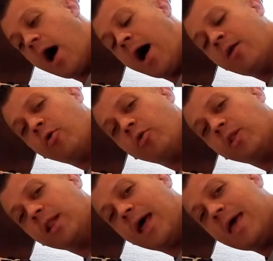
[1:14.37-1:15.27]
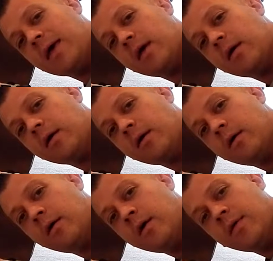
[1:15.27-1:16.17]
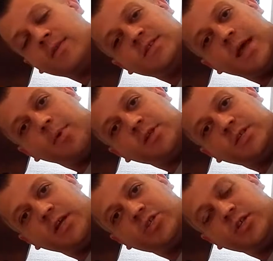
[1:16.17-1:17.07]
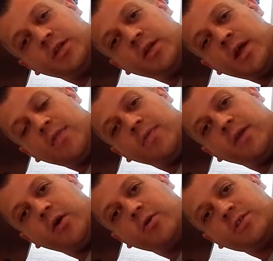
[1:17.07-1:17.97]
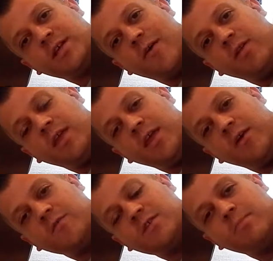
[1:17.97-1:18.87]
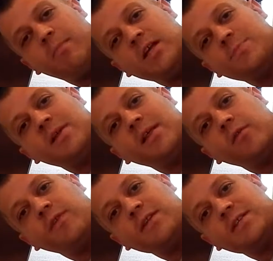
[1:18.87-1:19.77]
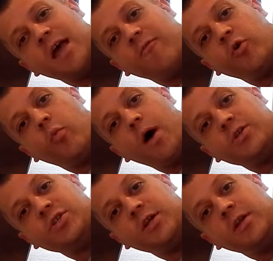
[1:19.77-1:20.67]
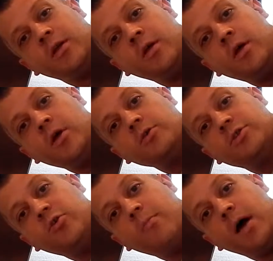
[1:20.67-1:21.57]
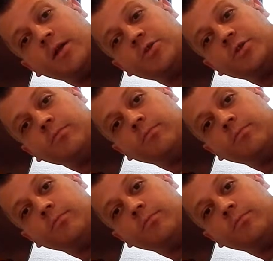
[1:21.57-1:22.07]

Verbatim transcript: I don't like the stabilization that the Hero 7 gives. It makes me a little dizzy after watching too much